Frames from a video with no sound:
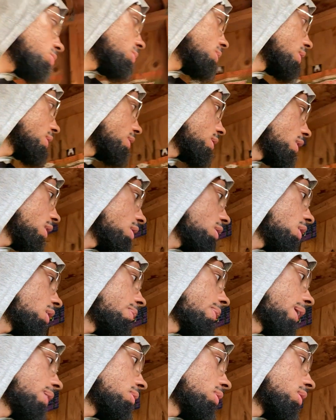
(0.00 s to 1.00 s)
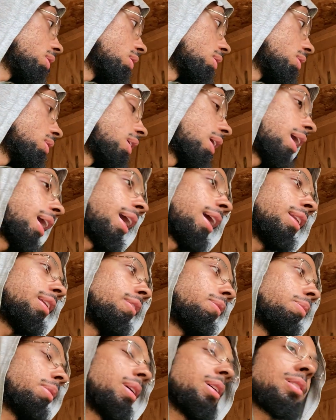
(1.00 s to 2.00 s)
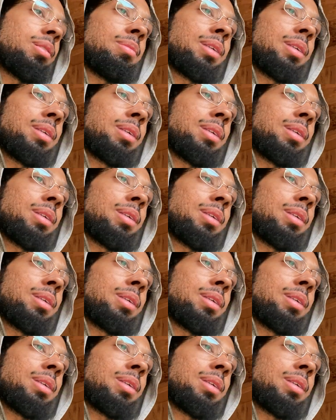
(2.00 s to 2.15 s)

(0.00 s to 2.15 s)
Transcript: wanted to tell y'all about the high lift blades.